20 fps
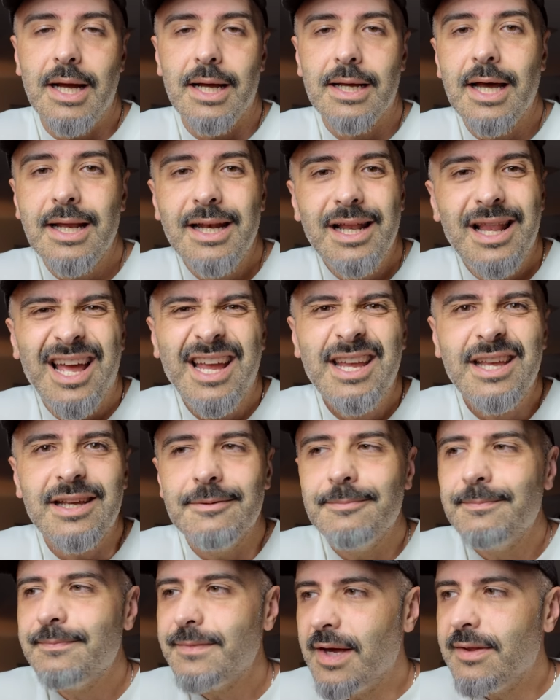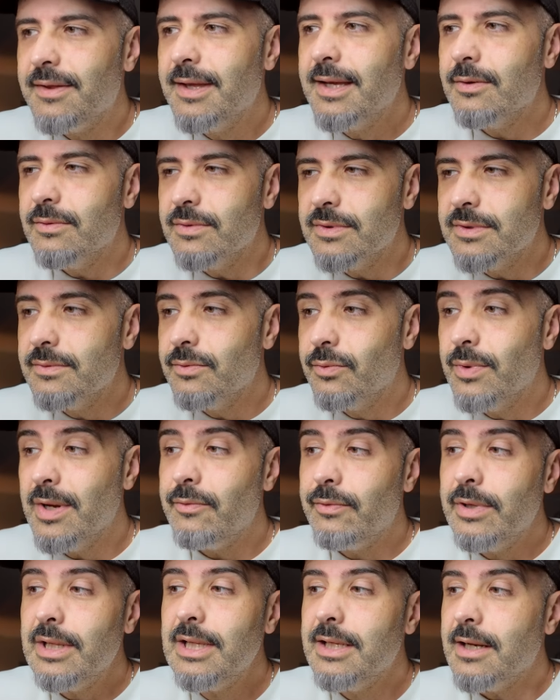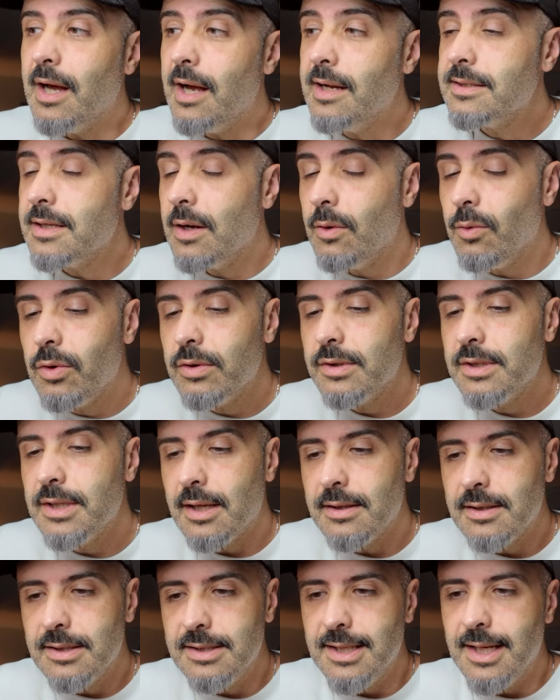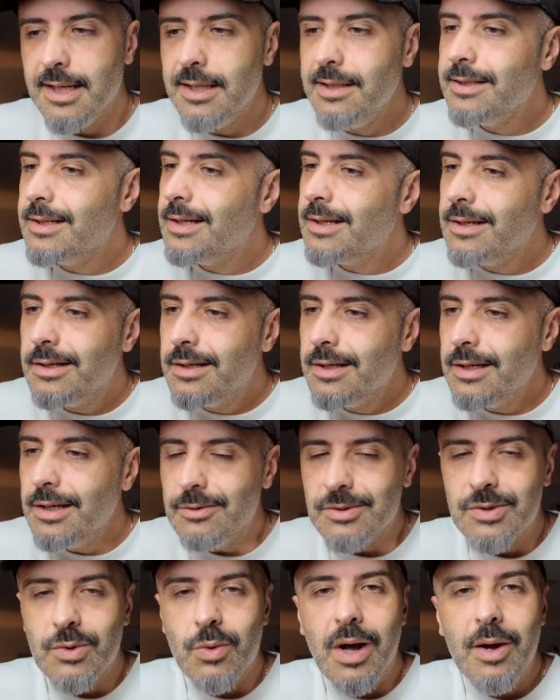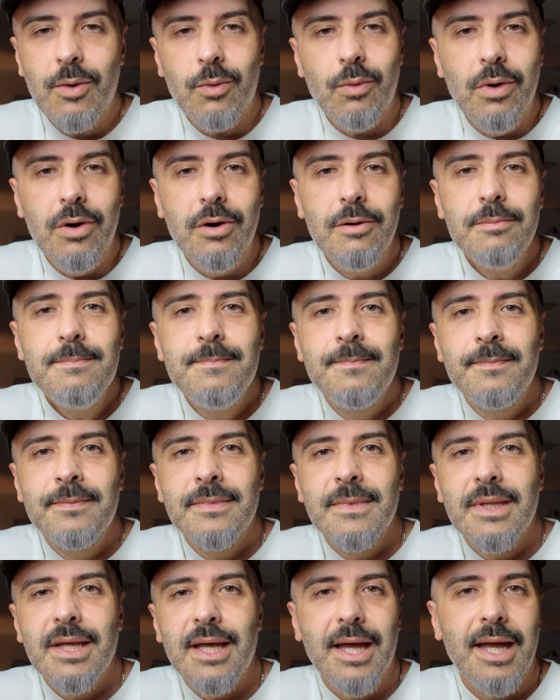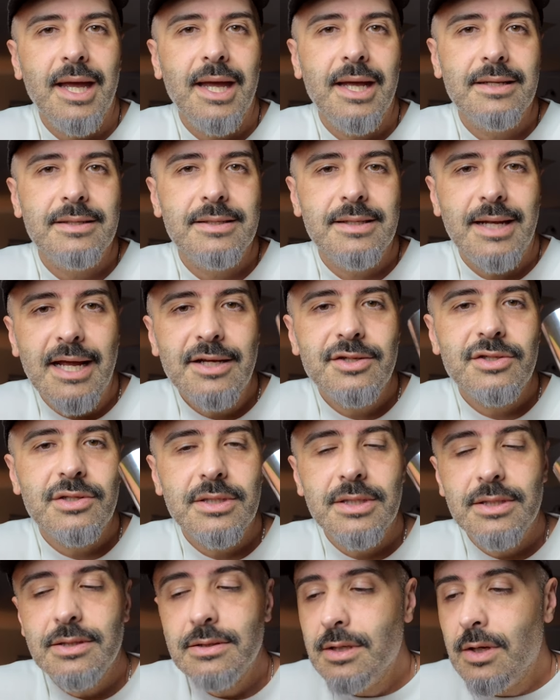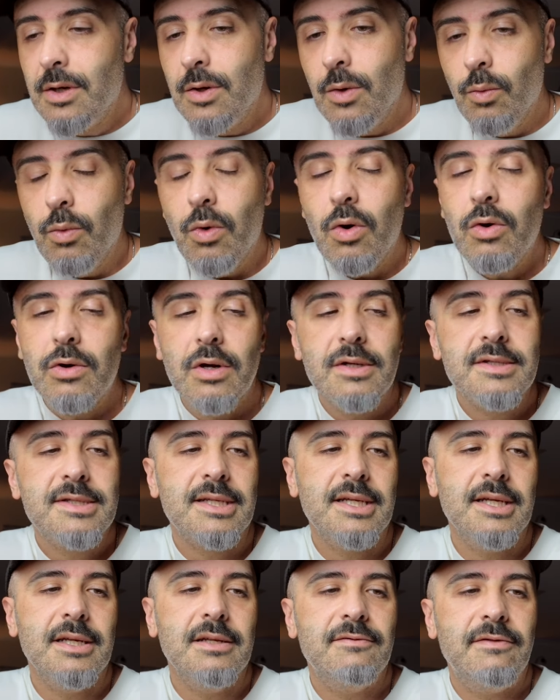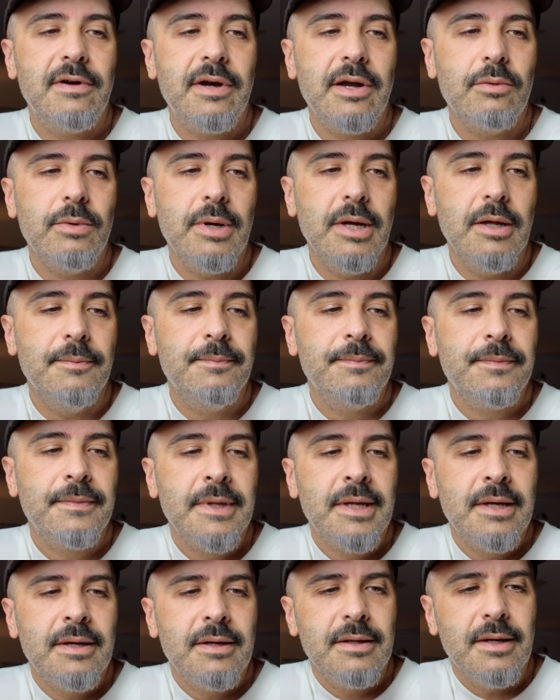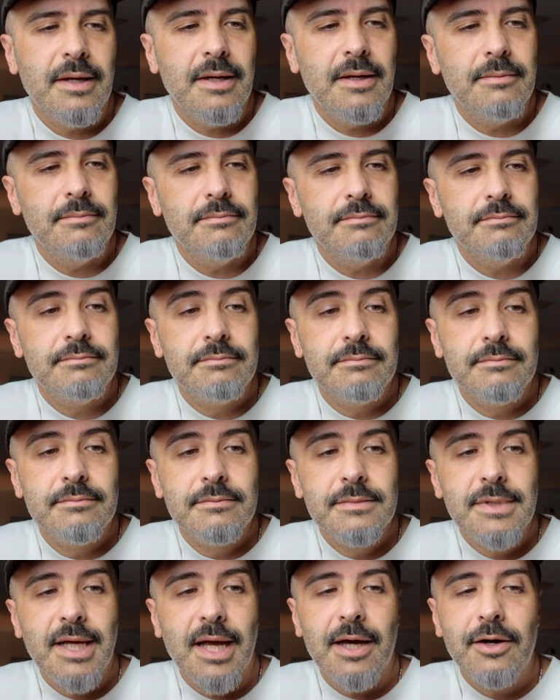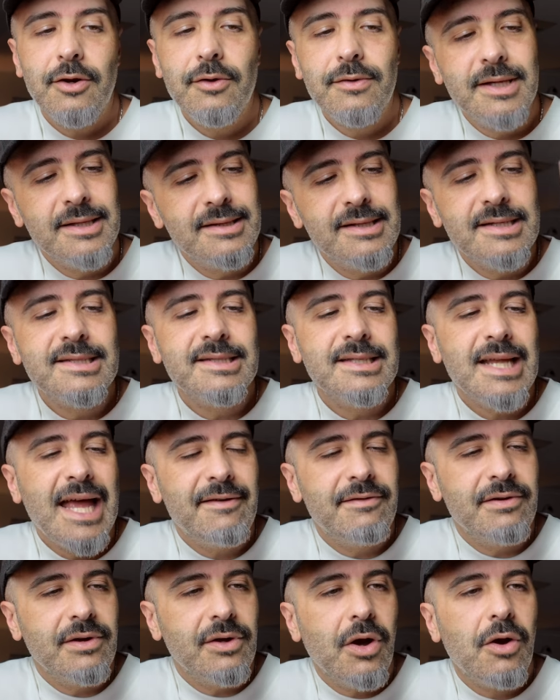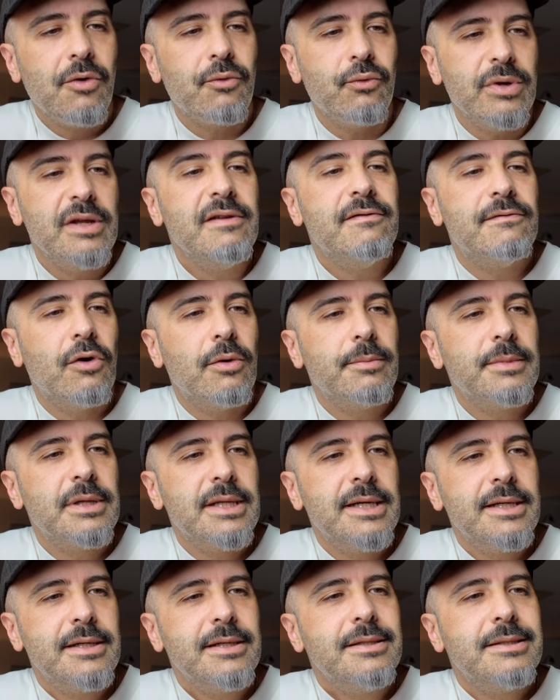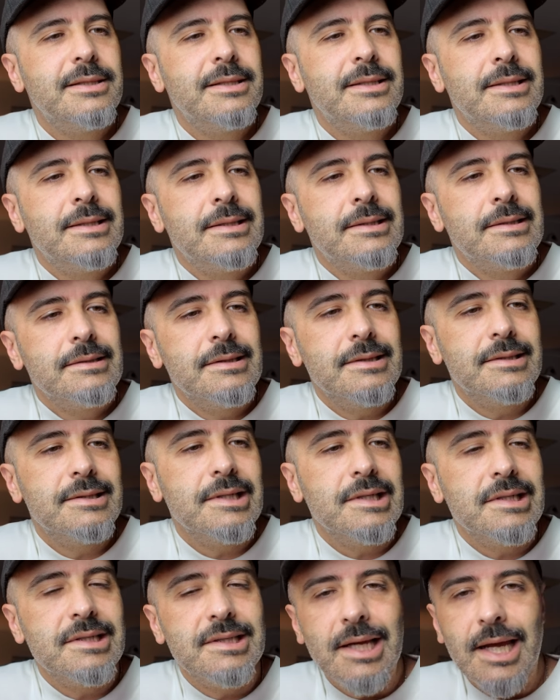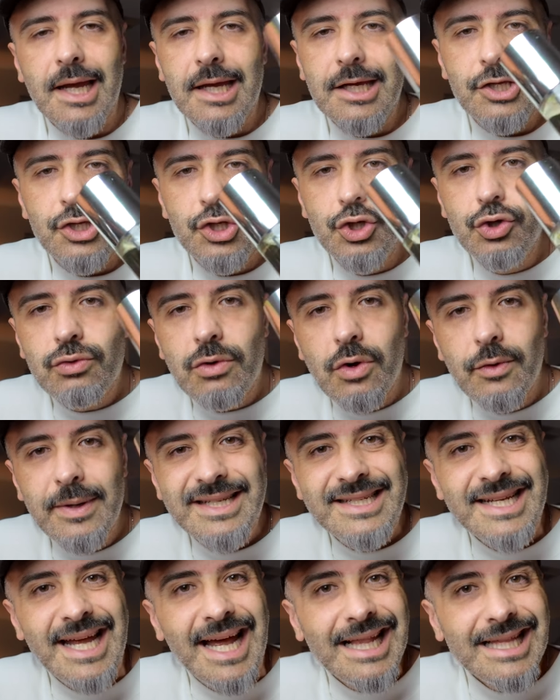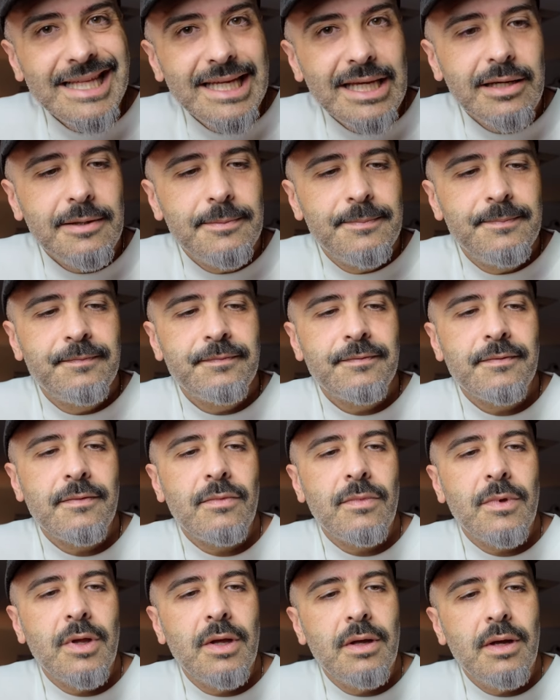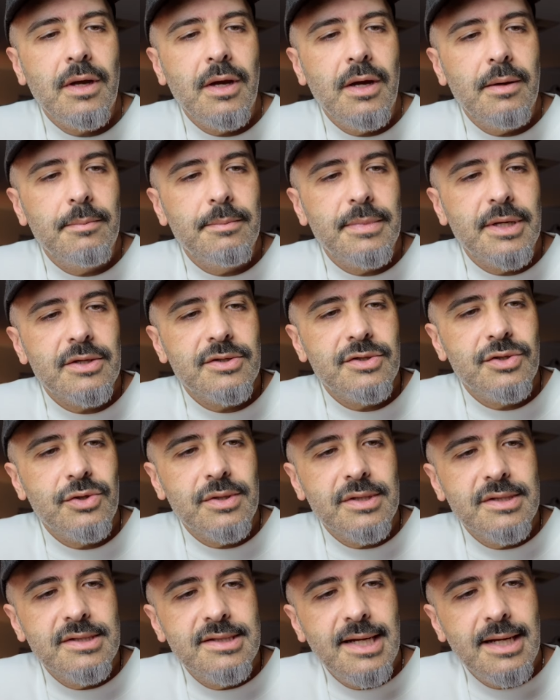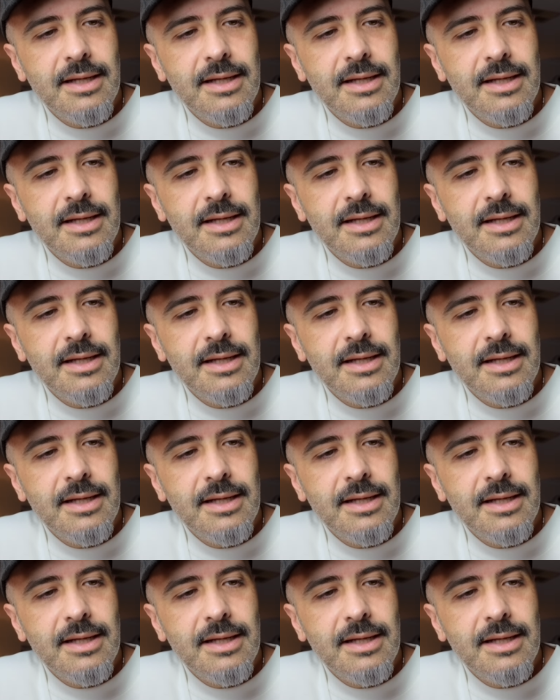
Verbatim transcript: I kind of like it. I think it was went really nice. I wore it the other day. It was quite warm, and it actually wore on skin very well. Um, yeah, I don't think this ever got reformulated. This is a Euro Italia um, because you can